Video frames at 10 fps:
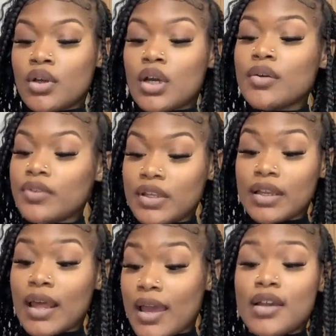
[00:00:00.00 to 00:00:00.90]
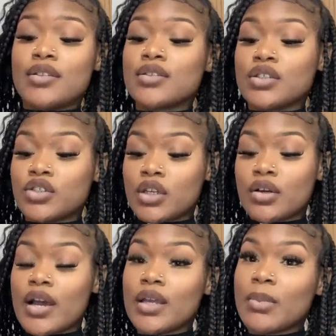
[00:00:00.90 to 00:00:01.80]
Hopefully it lasts because y'all know
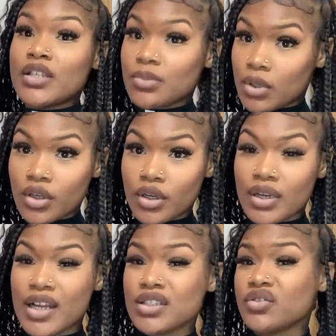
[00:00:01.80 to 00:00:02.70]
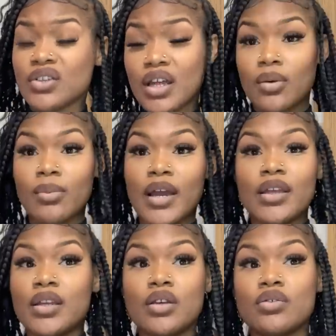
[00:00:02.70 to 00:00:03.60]
I am a smoker and I just feel like white
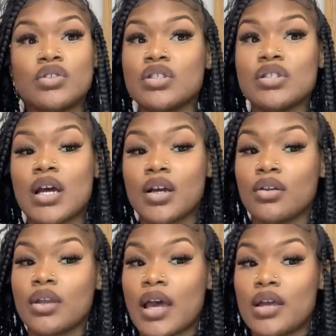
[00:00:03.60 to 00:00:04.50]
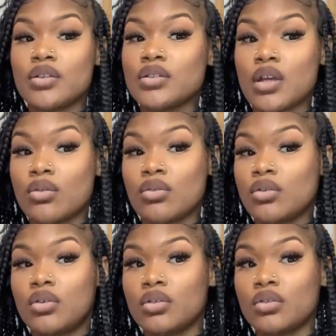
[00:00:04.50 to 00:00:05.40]
nails just not gonna last at
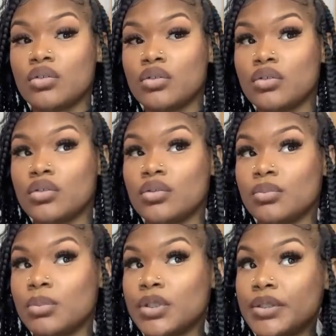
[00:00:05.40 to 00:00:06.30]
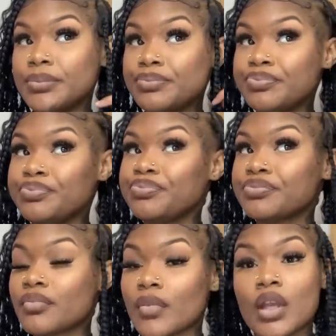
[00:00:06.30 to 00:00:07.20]
all. But
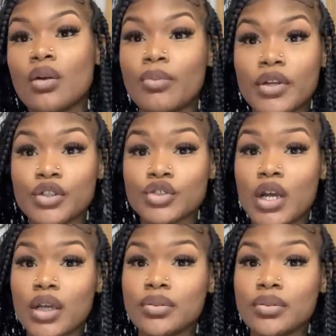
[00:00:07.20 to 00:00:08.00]
worth a try.